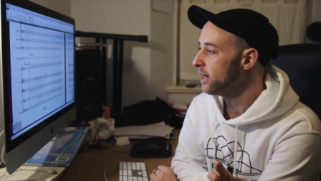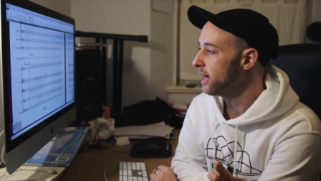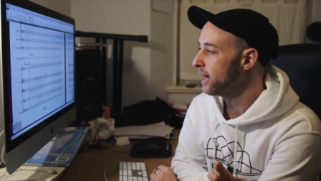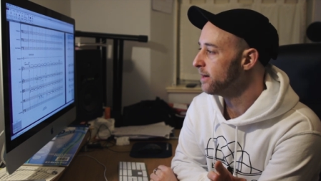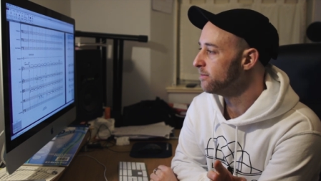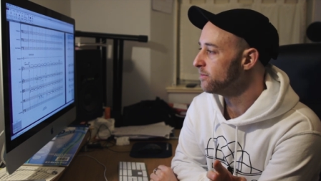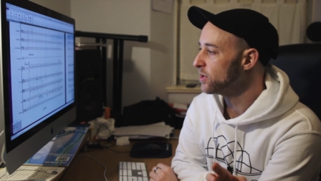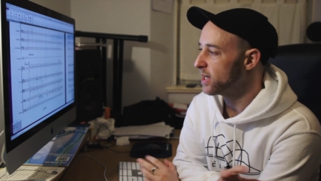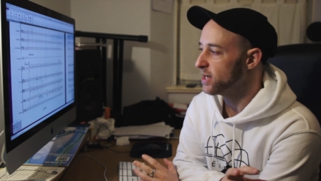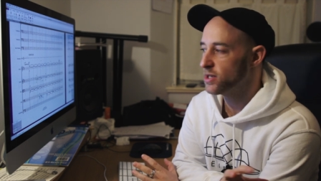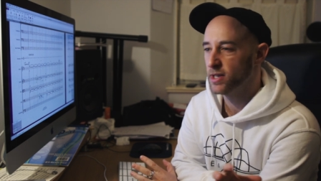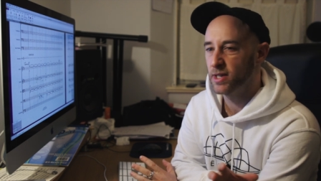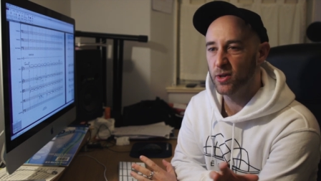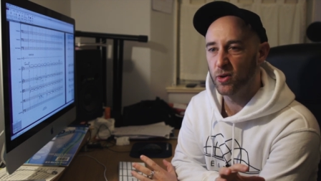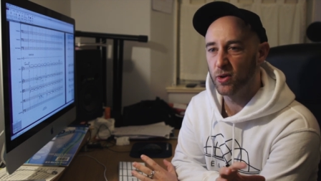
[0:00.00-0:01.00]
um,
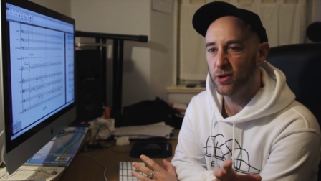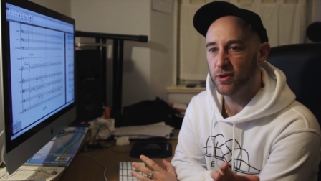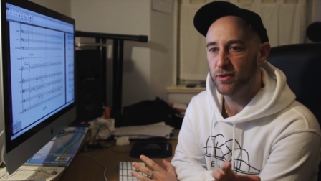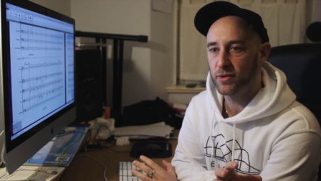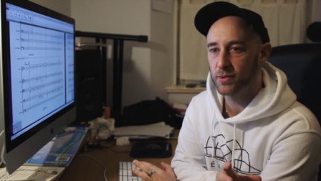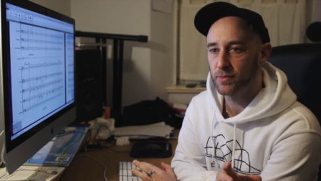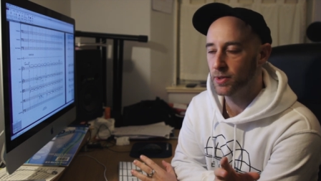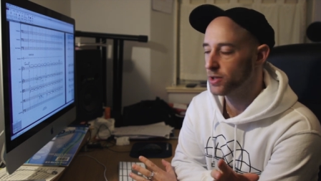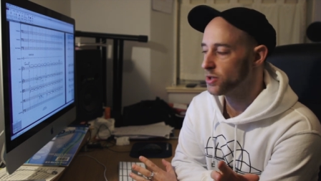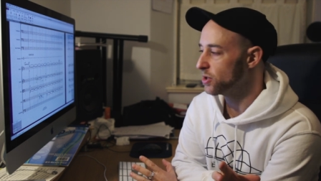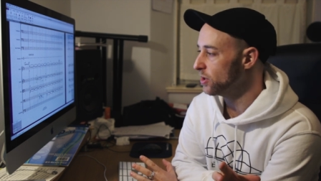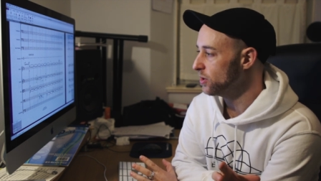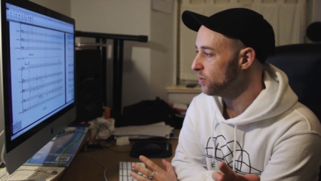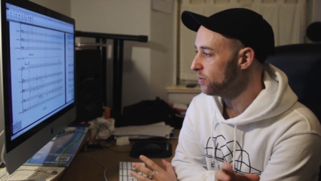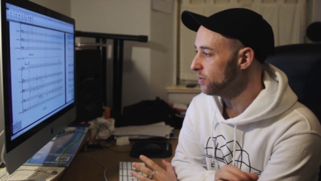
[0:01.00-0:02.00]
changing the order of some of the
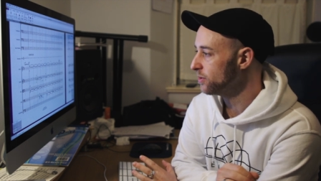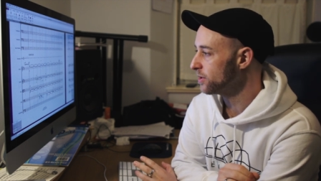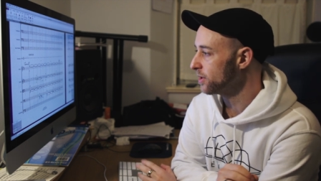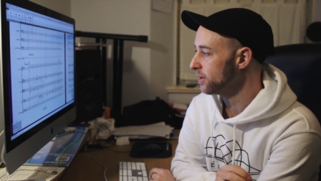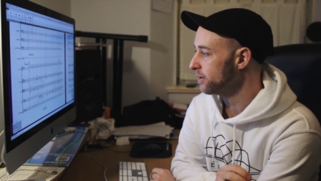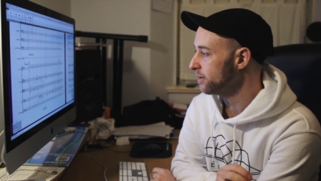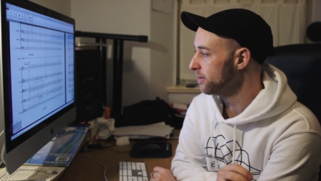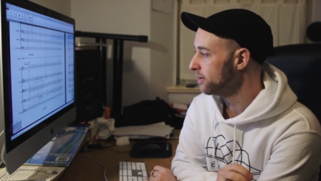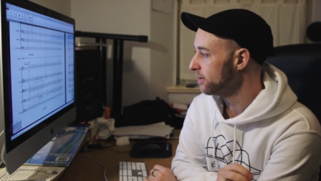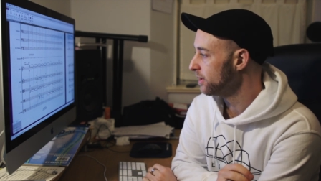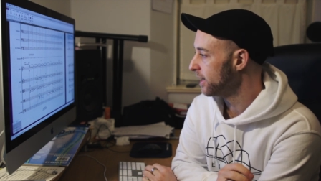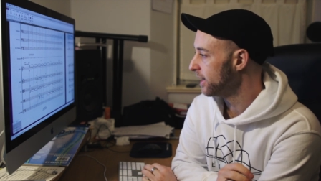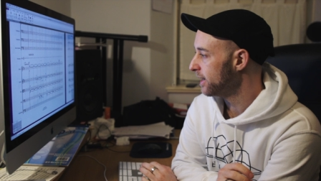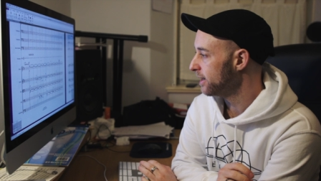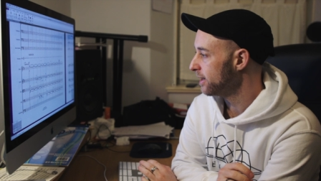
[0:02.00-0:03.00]
tunes and
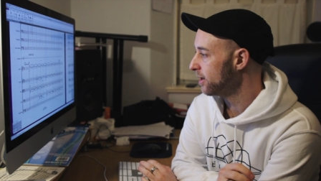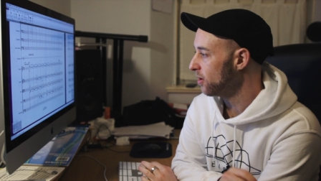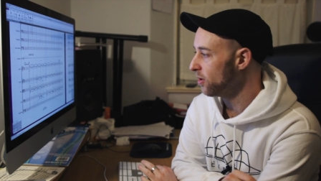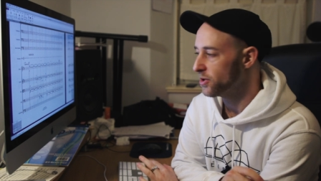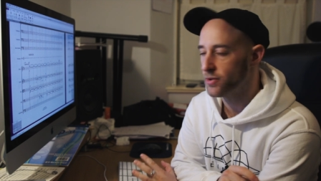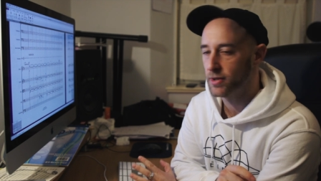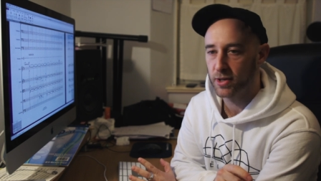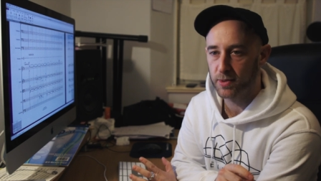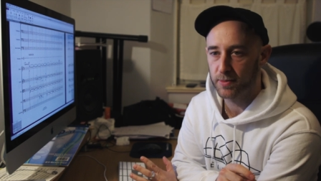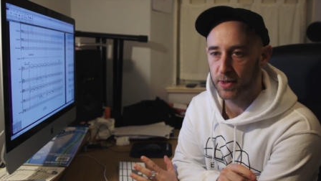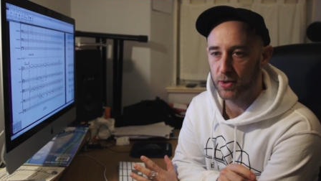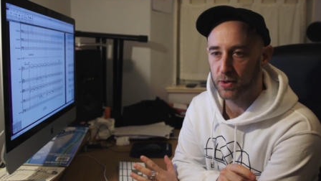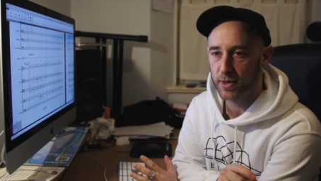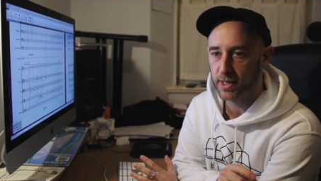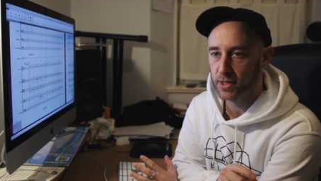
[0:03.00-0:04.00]
uh, altering some of
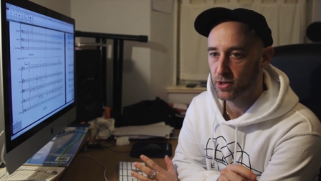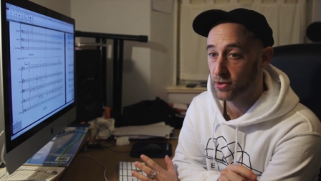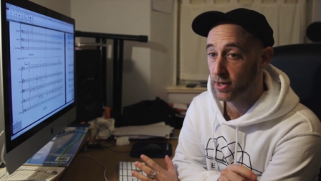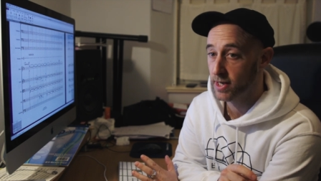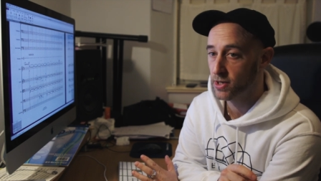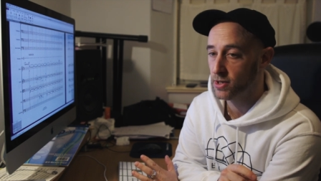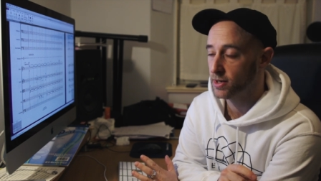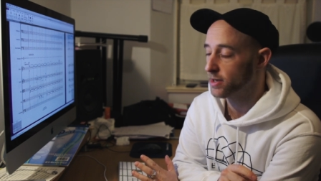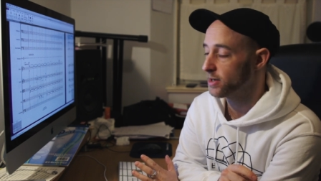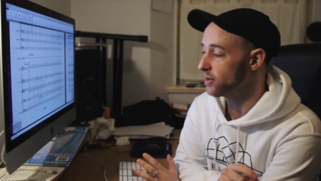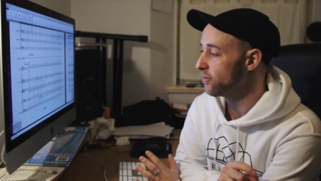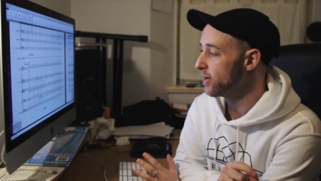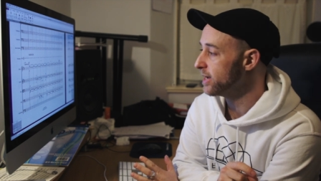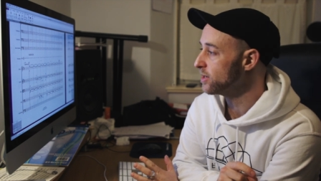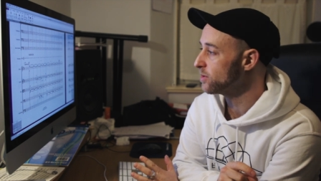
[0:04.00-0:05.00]
the orchestration and
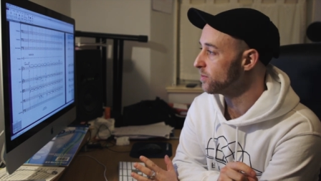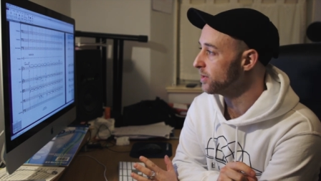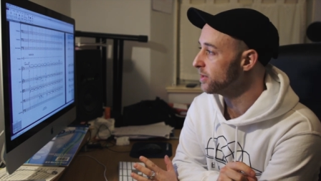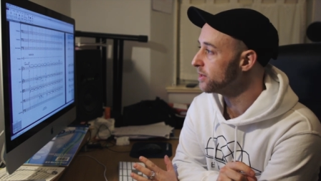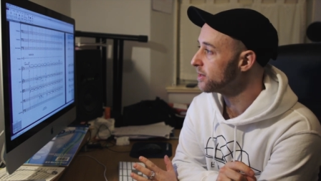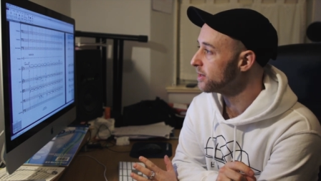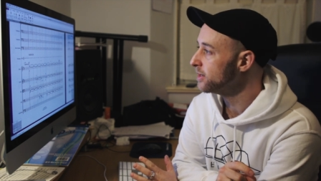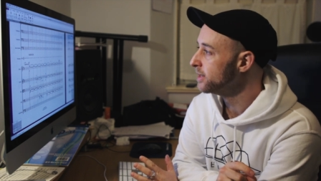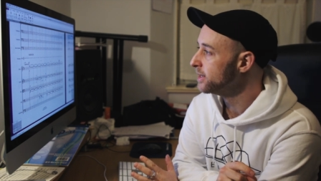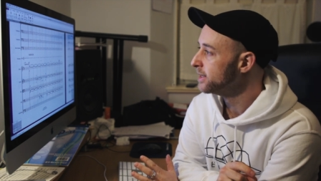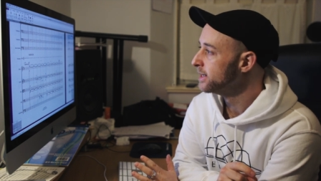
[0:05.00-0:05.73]
arrangement.